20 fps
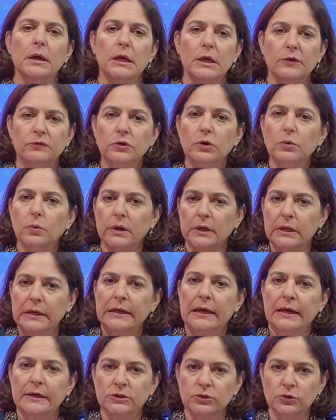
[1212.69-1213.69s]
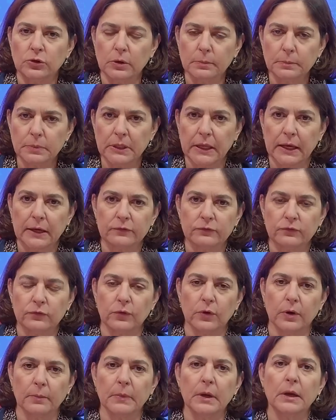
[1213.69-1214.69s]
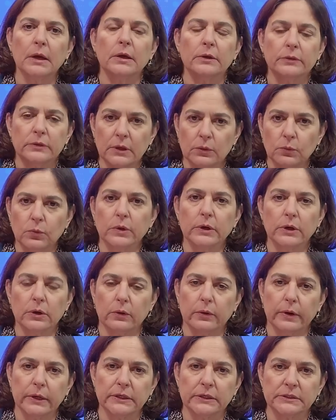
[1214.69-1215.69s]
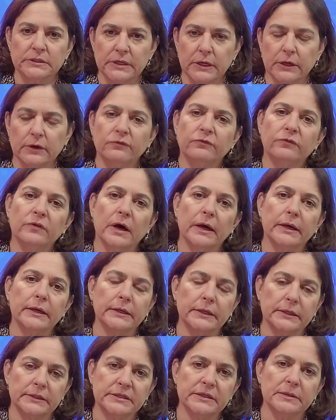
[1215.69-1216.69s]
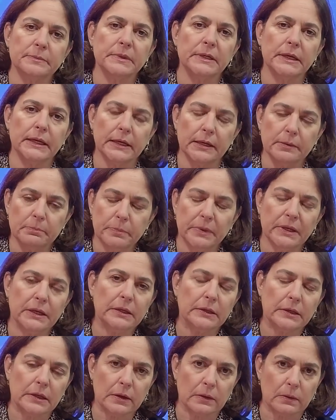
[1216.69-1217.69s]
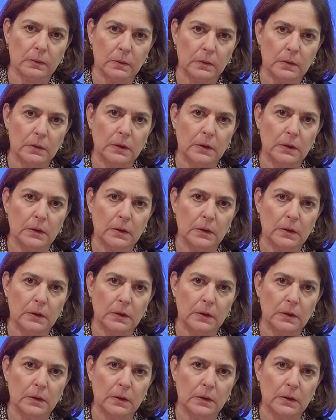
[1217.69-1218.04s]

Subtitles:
If you want to enact your platform, then we're going to terrify and intimidate and beat you.